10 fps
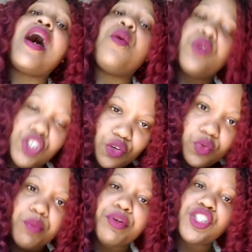I wish you
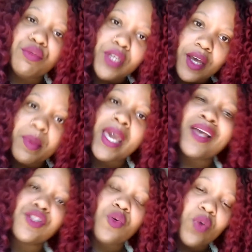would put your damn
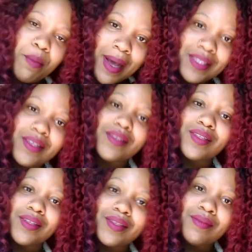hands on one of my
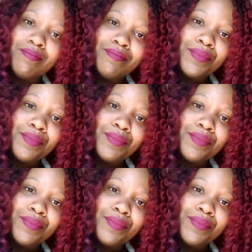sisters